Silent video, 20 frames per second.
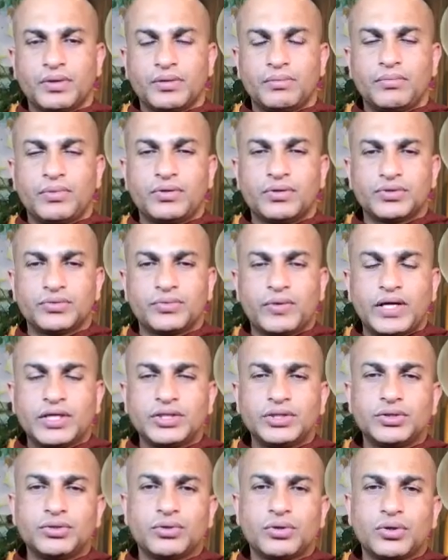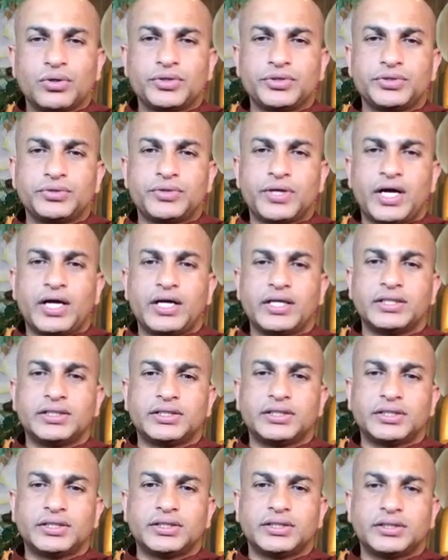because once you close your
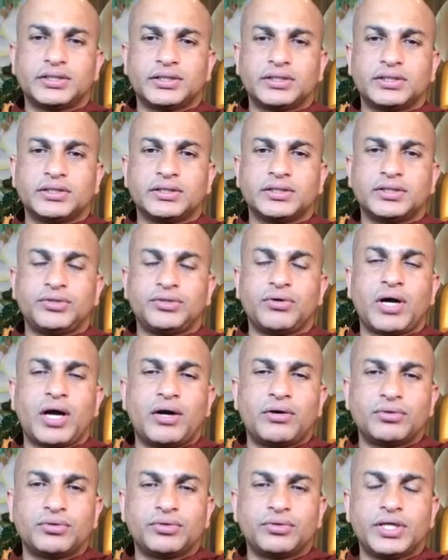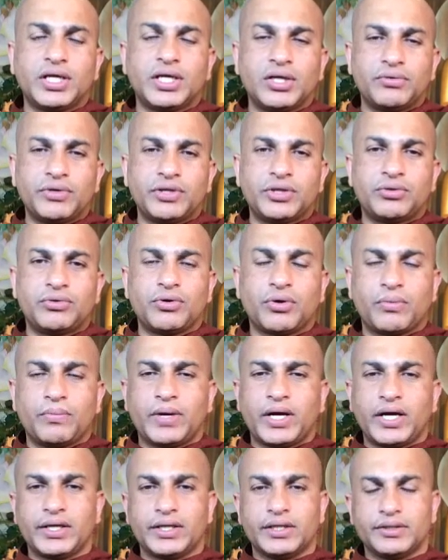eyes, you have to deal with your
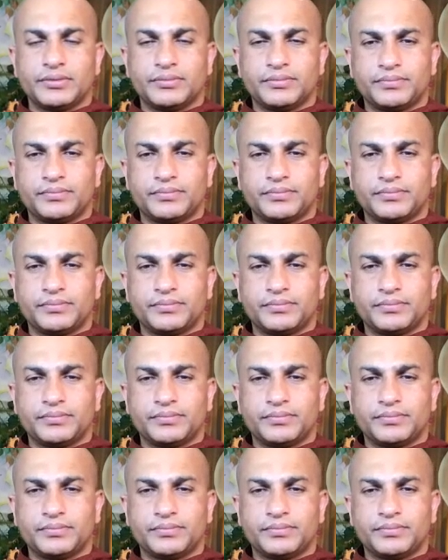mind.